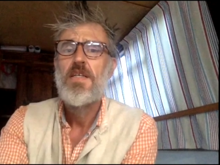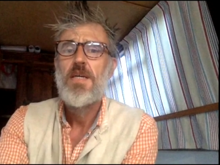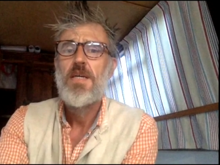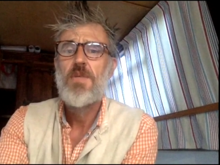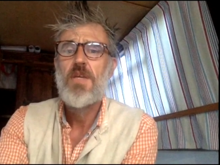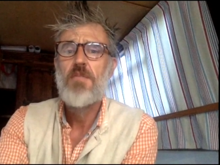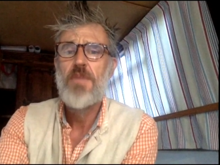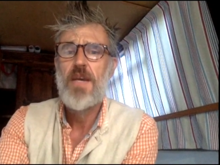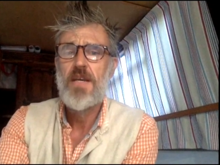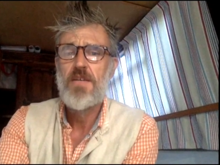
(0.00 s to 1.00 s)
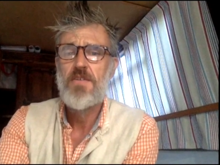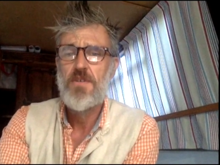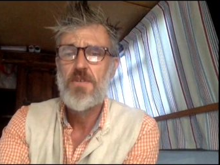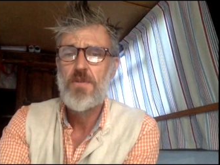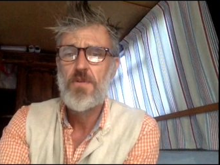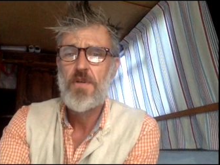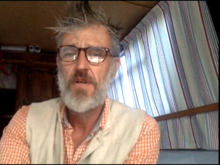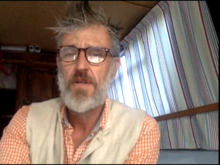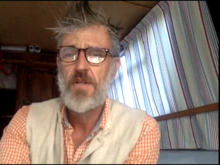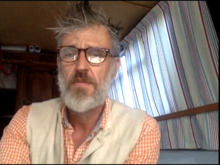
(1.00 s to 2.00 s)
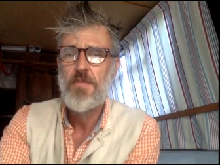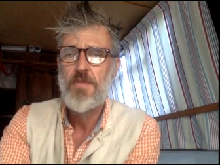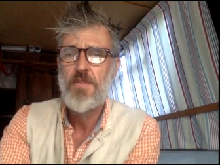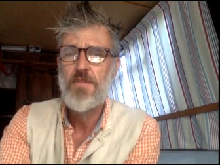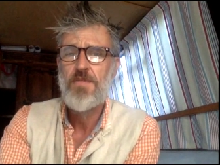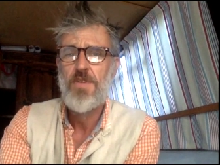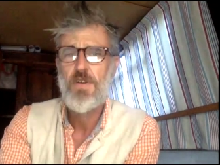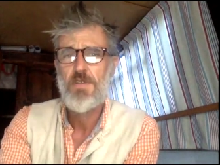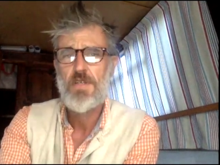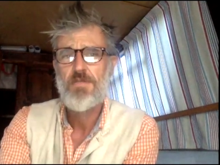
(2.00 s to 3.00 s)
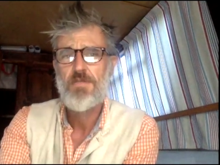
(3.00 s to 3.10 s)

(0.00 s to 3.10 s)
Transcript: and we come back to Safari,